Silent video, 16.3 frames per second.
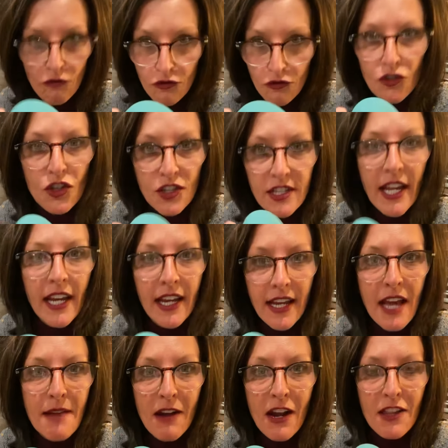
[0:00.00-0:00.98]
just like it
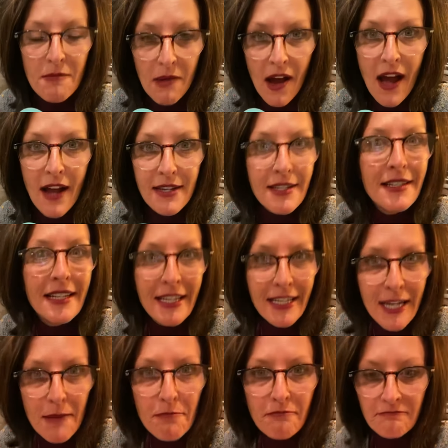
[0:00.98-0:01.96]
came out of the pot.
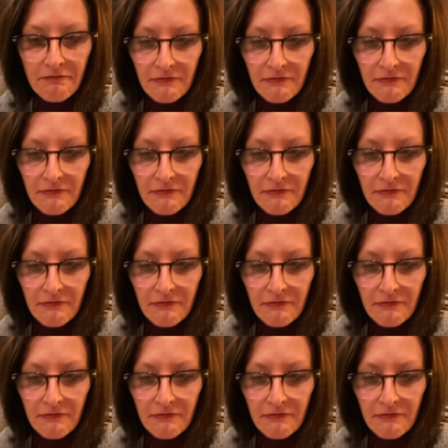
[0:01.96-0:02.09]
Yep.